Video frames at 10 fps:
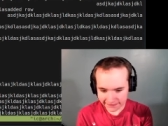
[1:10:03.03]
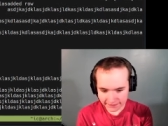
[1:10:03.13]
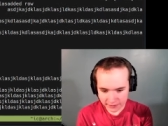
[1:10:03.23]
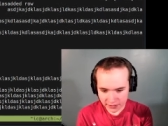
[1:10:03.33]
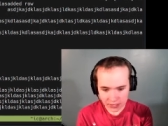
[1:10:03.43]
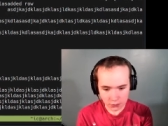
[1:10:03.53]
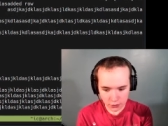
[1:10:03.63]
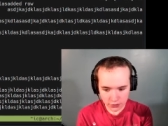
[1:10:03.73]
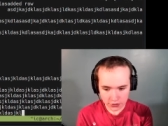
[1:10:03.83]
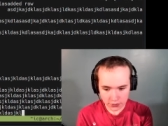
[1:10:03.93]
See, it
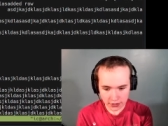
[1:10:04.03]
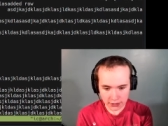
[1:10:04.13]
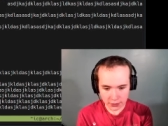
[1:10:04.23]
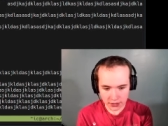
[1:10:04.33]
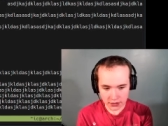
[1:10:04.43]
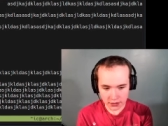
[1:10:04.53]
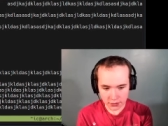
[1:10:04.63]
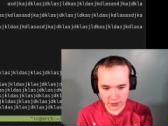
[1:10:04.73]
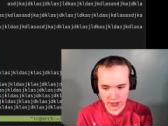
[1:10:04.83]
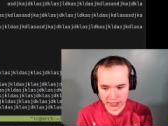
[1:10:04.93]
works pretty well.
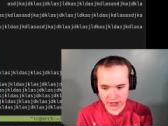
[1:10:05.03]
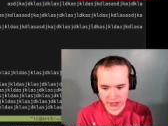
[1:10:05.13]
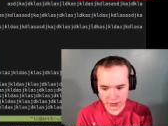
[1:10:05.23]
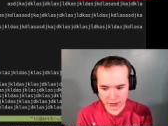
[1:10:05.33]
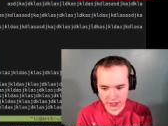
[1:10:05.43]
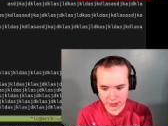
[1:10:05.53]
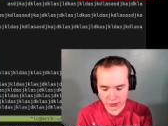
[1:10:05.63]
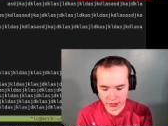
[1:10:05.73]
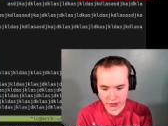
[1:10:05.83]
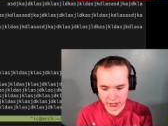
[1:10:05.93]
Well, actually, no, it doesn't work,
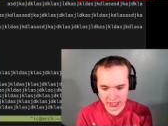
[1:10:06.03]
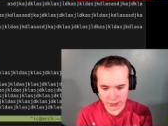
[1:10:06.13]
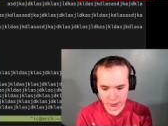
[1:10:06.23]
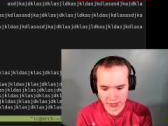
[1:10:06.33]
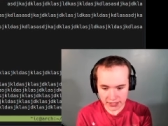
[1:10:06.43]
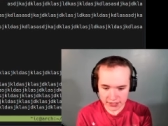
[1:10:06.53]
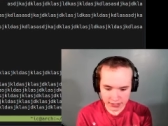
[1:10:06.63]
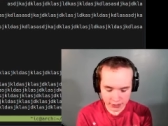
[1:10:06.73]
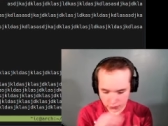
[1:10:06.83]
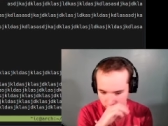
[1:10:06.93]
because then when you get to the
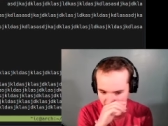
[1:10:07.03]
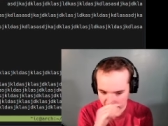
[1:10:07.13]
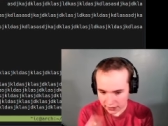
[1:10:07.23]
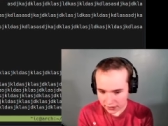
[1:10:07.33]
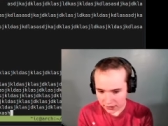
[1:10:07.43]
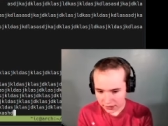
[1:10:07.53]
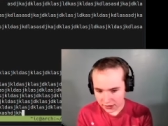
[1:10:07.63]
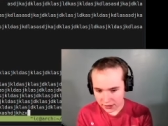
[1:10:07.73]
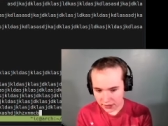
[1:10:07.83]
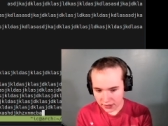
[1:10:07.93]
new row,
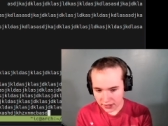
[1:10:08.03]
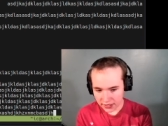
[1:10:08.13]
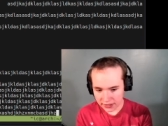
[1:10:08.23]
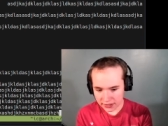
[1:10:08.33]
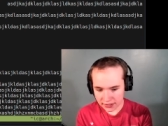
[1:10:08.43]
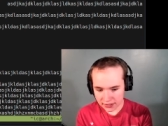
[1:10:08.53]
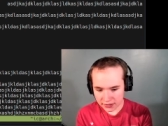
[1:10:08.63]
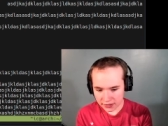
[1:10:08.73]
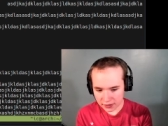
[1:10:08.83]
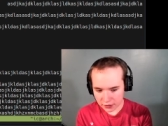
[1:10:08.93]
it doesn't
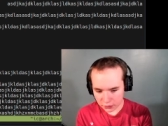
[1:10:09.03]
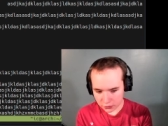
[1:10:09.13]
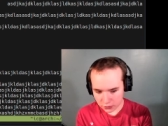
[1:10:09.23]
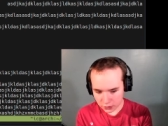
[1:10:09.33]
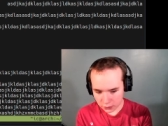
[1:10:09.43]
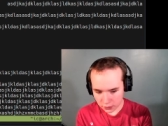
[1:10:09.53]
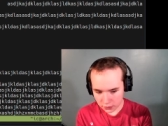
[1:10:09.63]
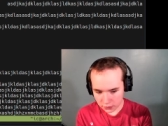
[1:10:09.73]
go to a new row.